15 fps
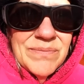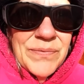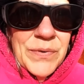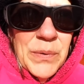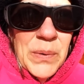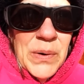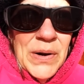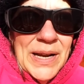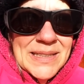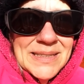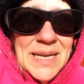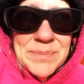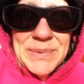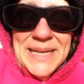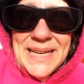for
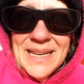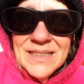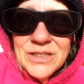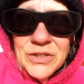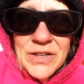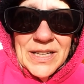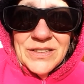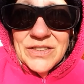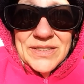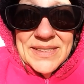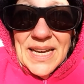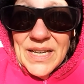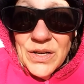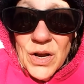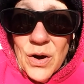accepting it? Should I just
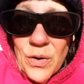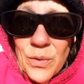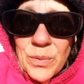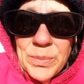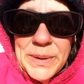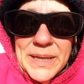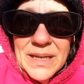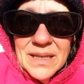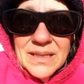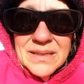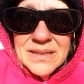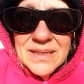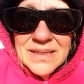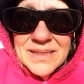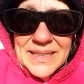say no
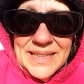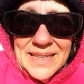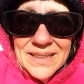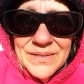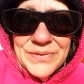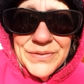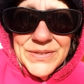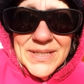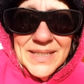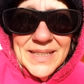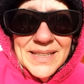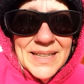because it's a gift?